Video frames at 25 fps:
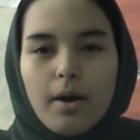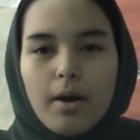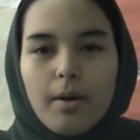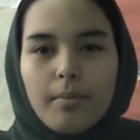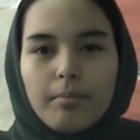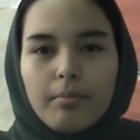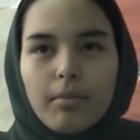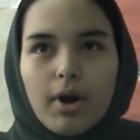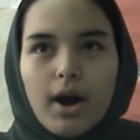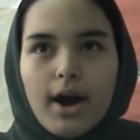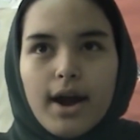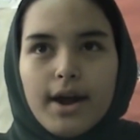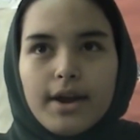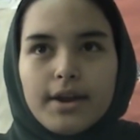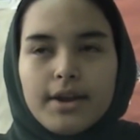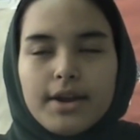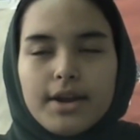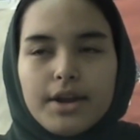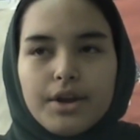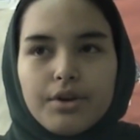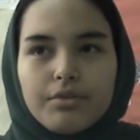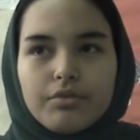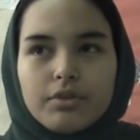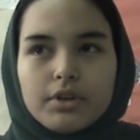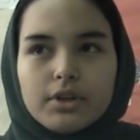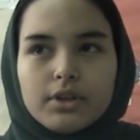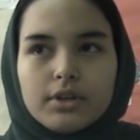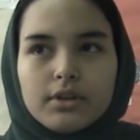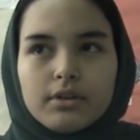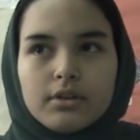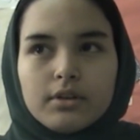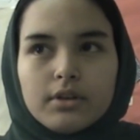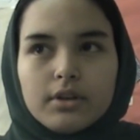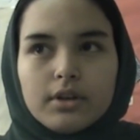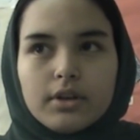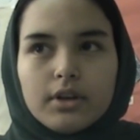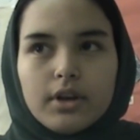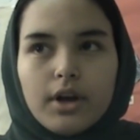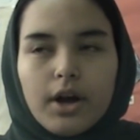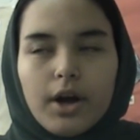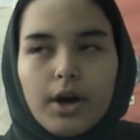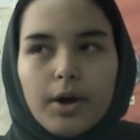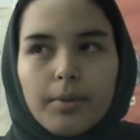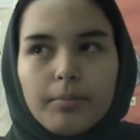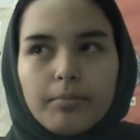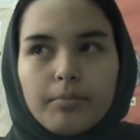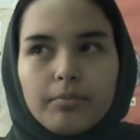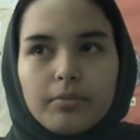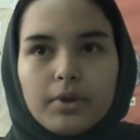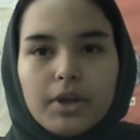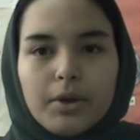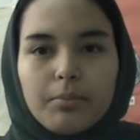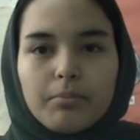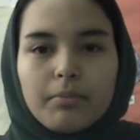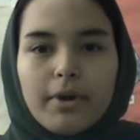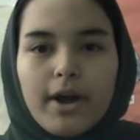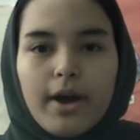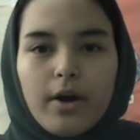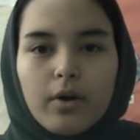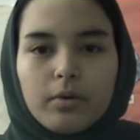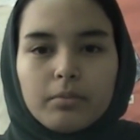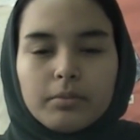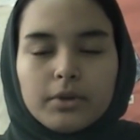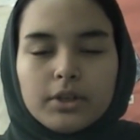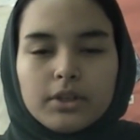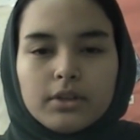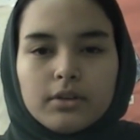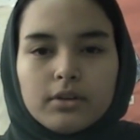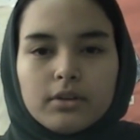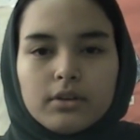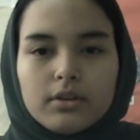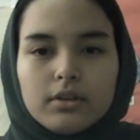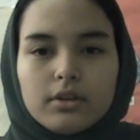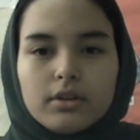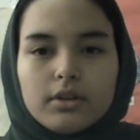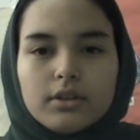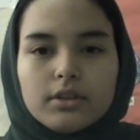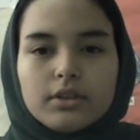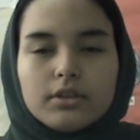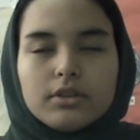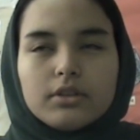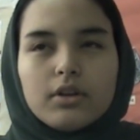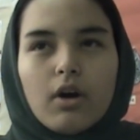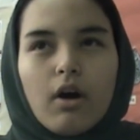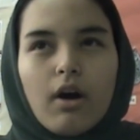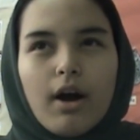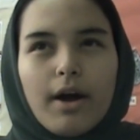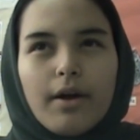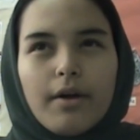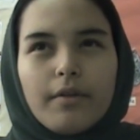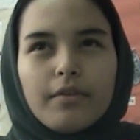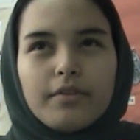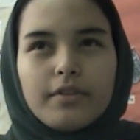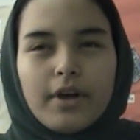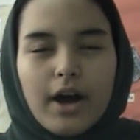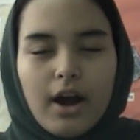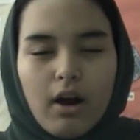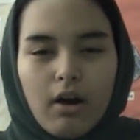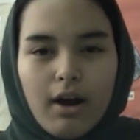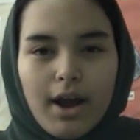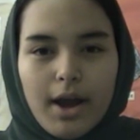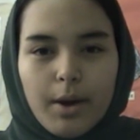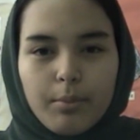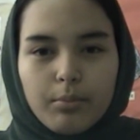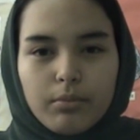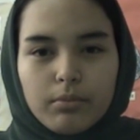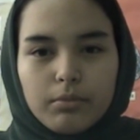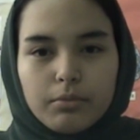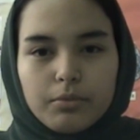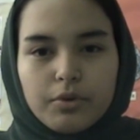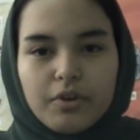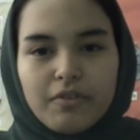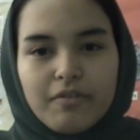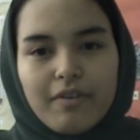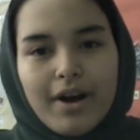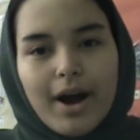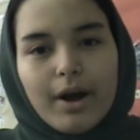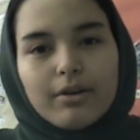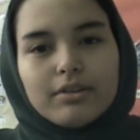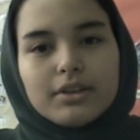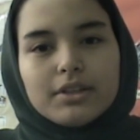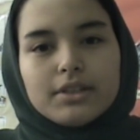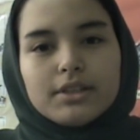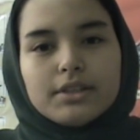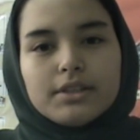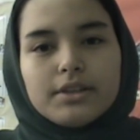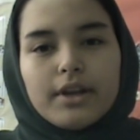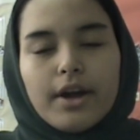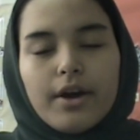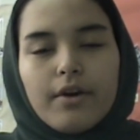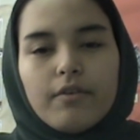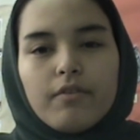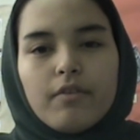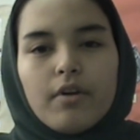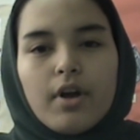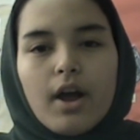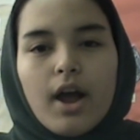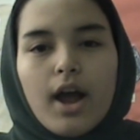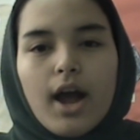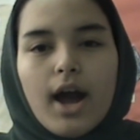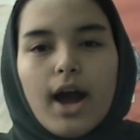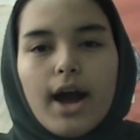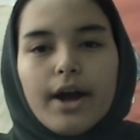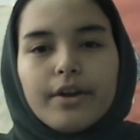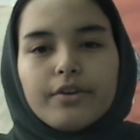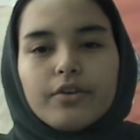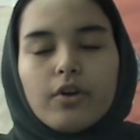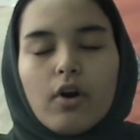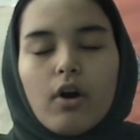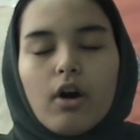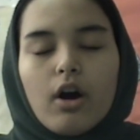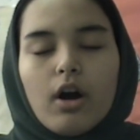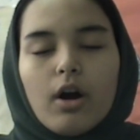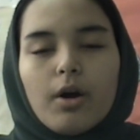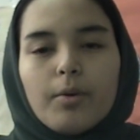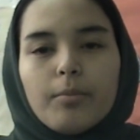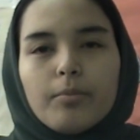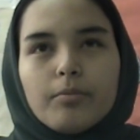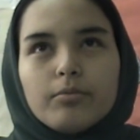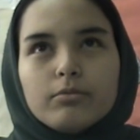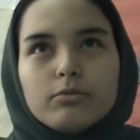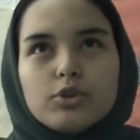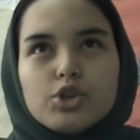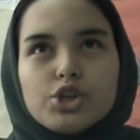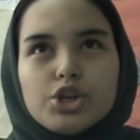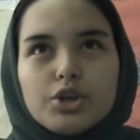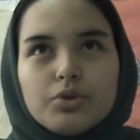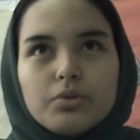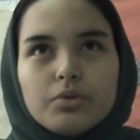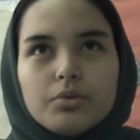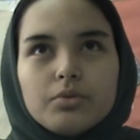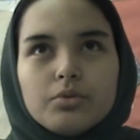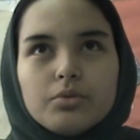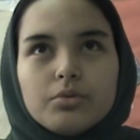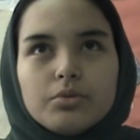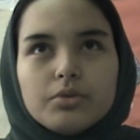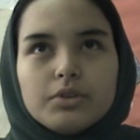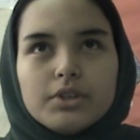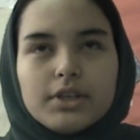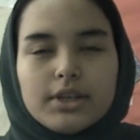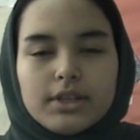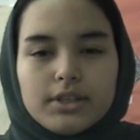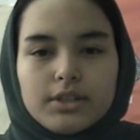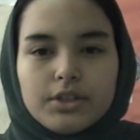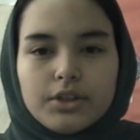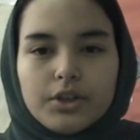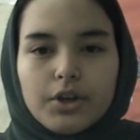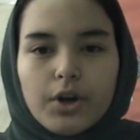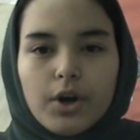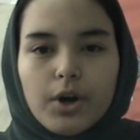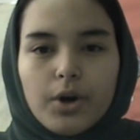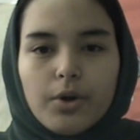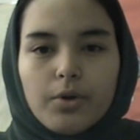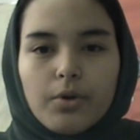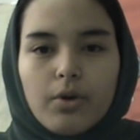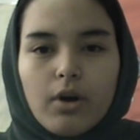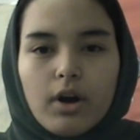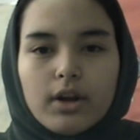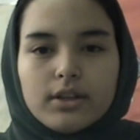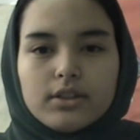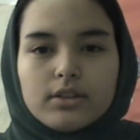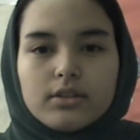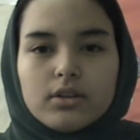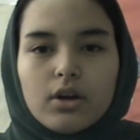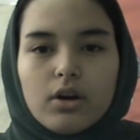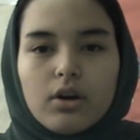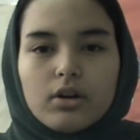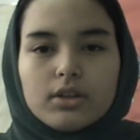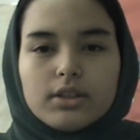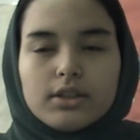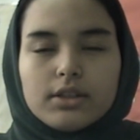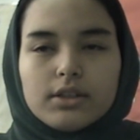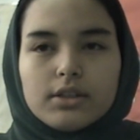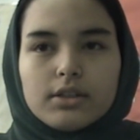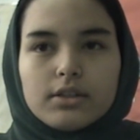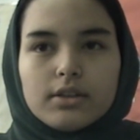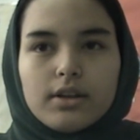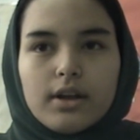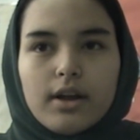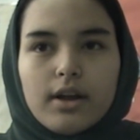My hearing impairment is that I am profoundly deaf, and 2 years ago I started